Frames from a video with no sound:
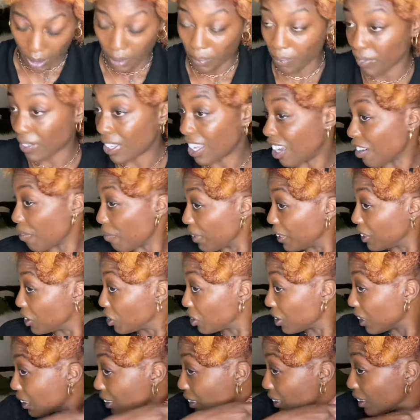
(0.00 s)
I have my
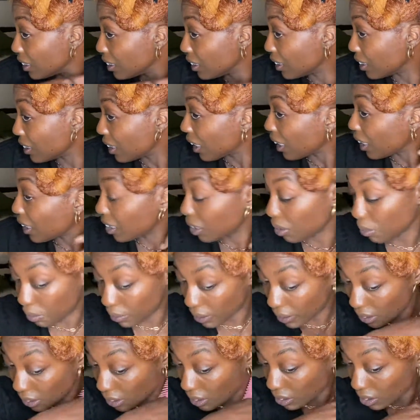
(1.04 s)
trusty detangling
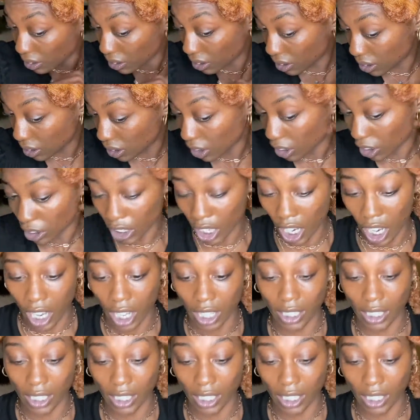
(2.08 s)
brush. Y'all,